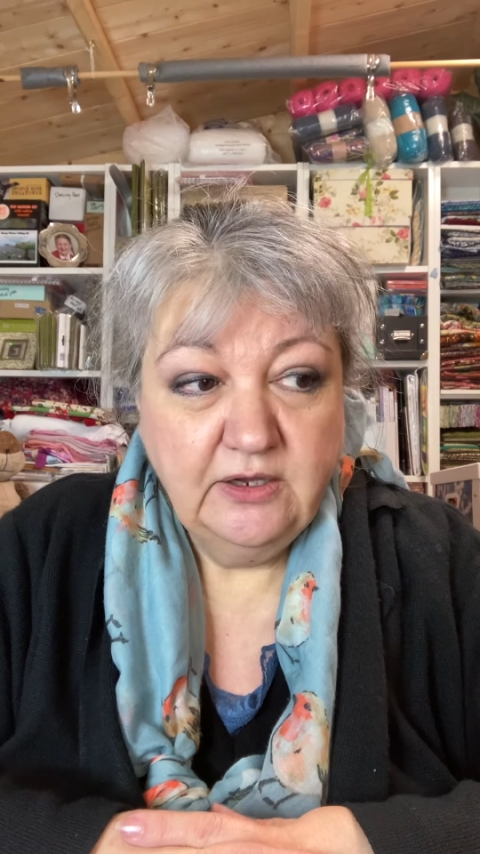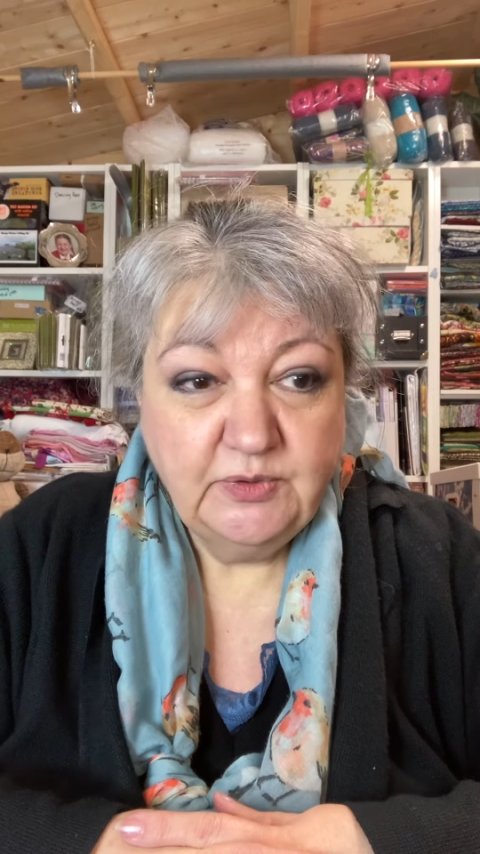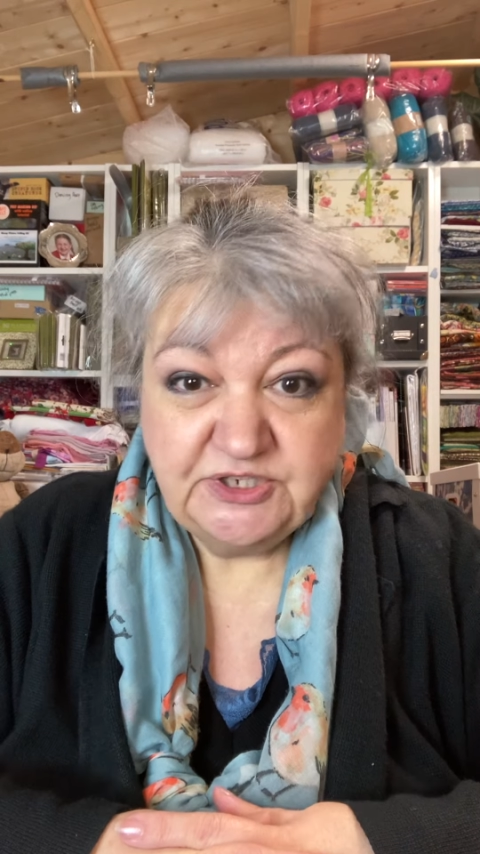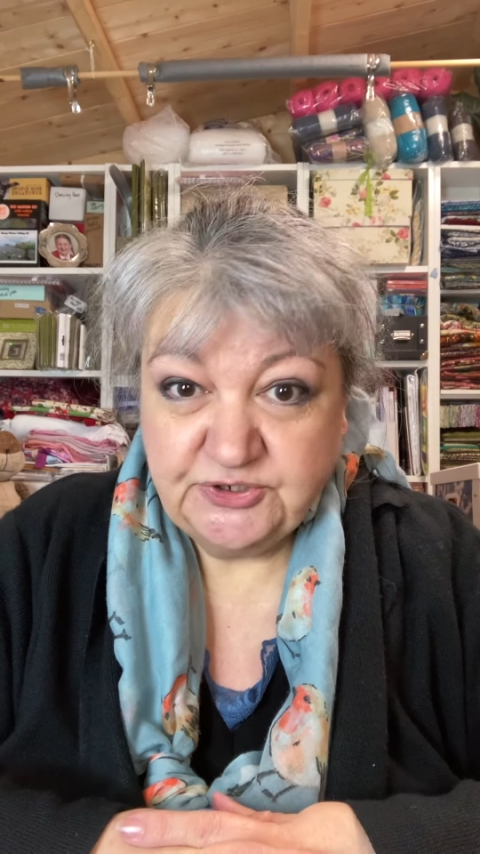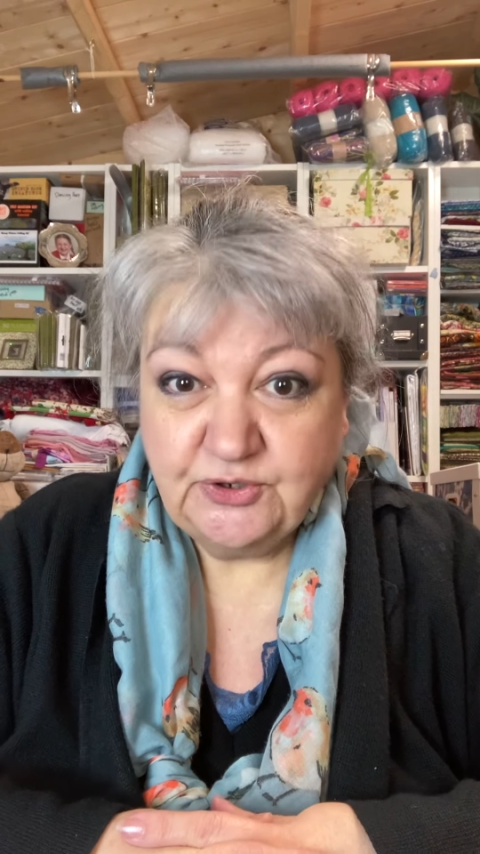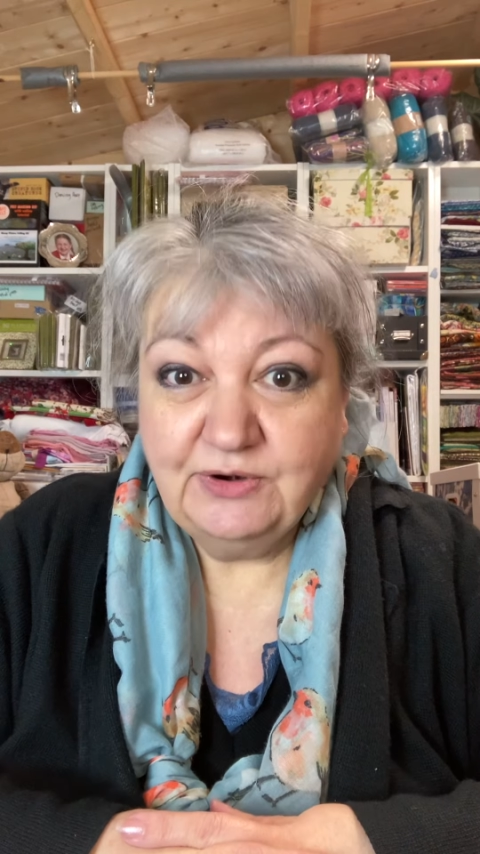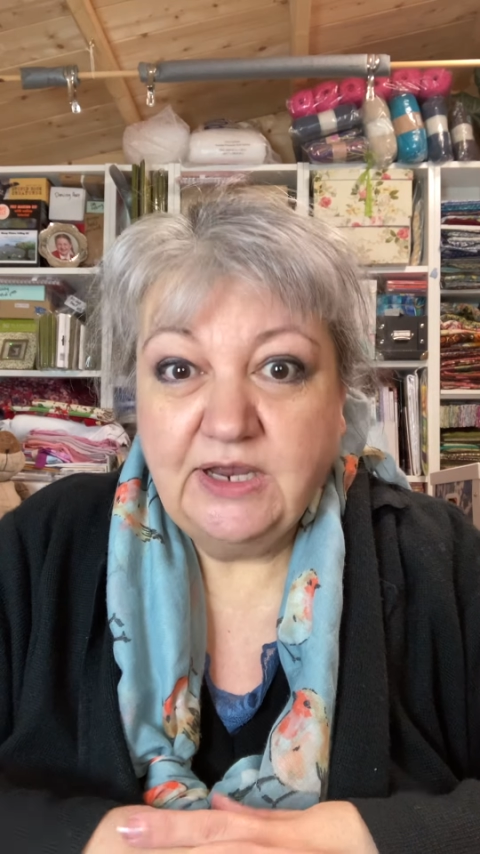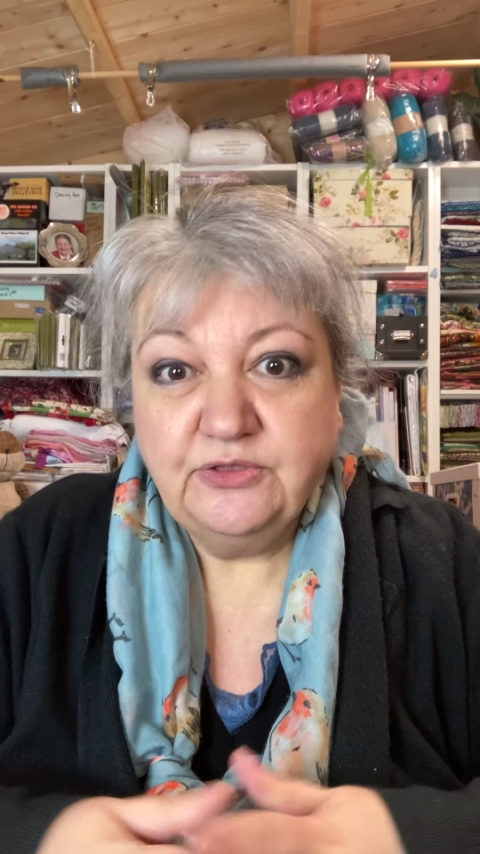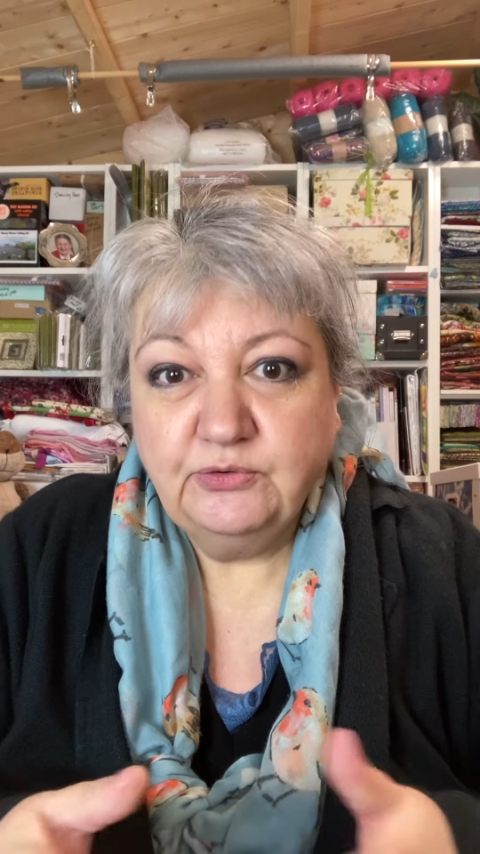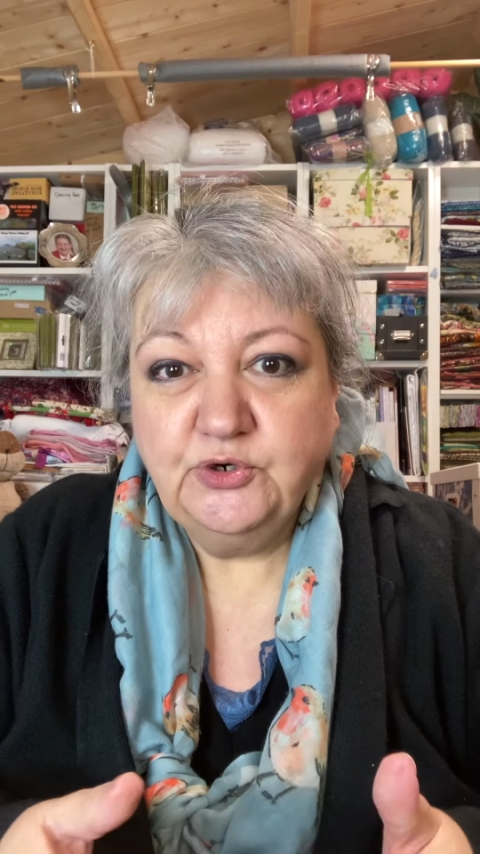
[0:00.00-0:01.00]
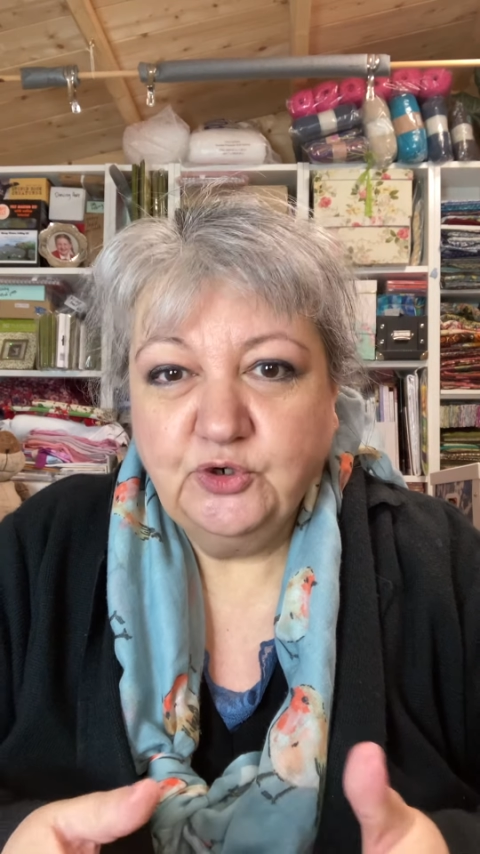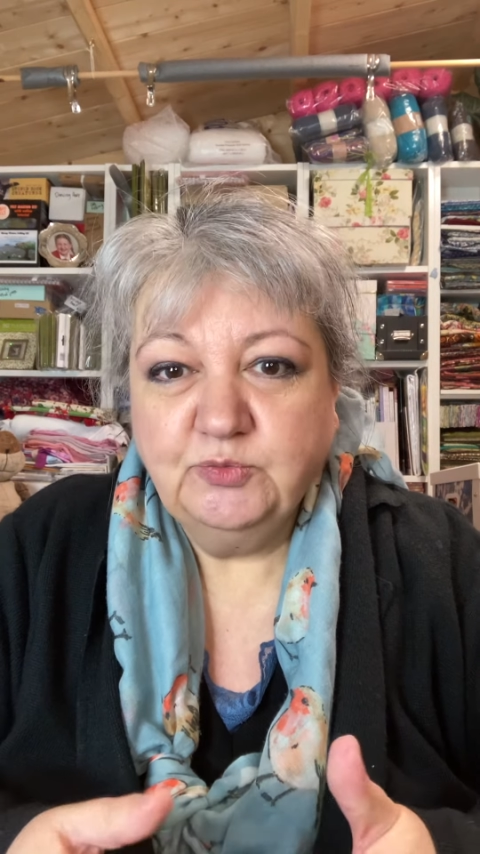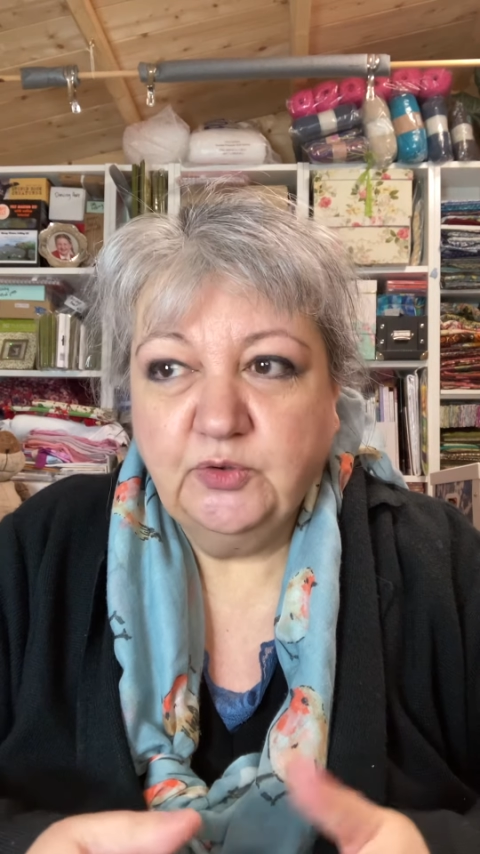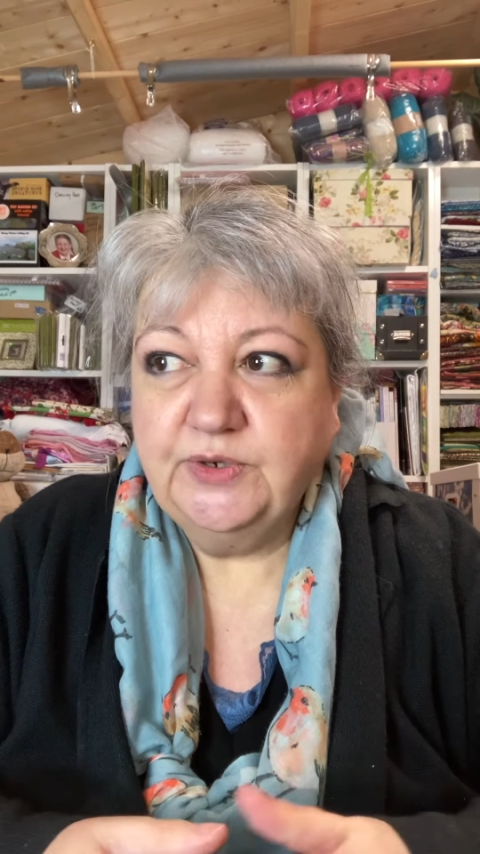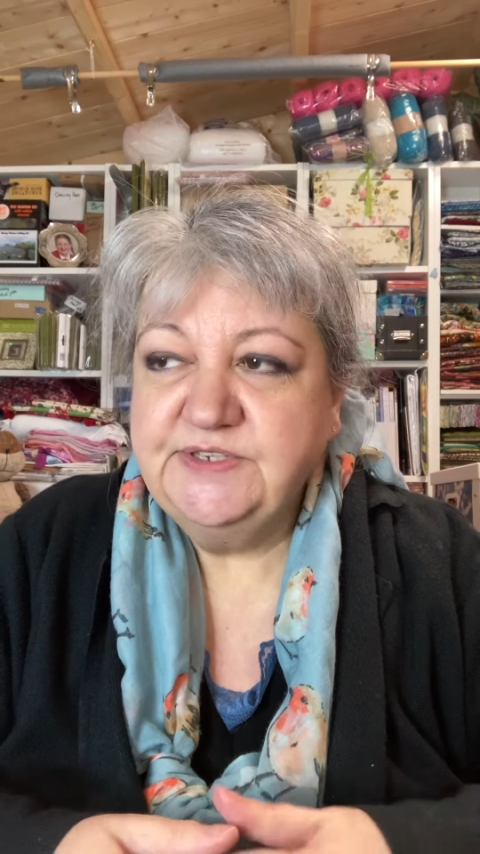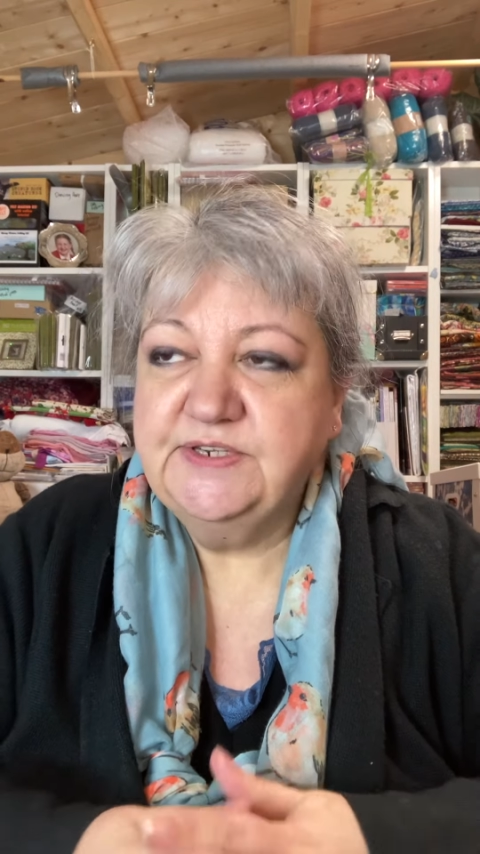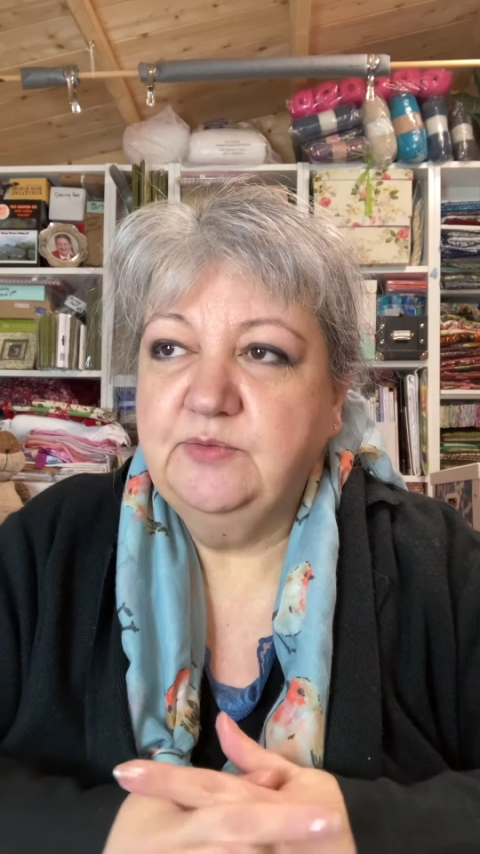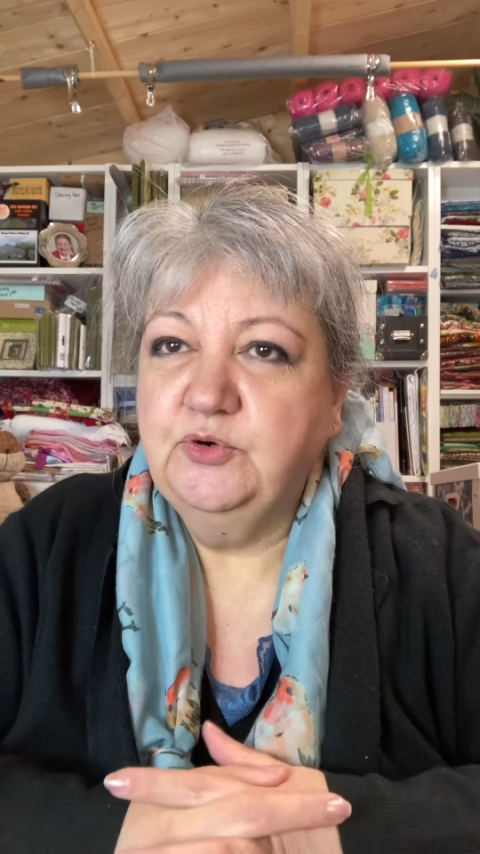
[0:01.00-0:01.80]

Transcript: which is all right through a normal winter,